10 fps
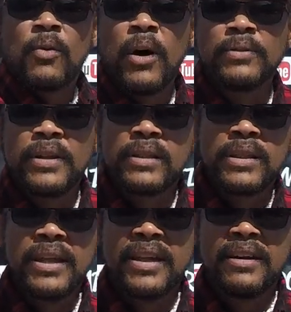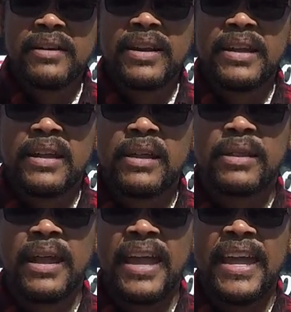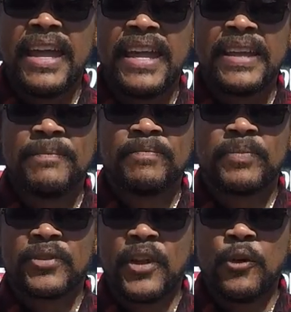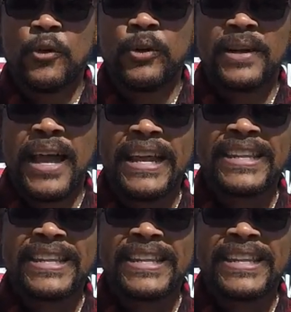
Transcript: Well, this here is a third light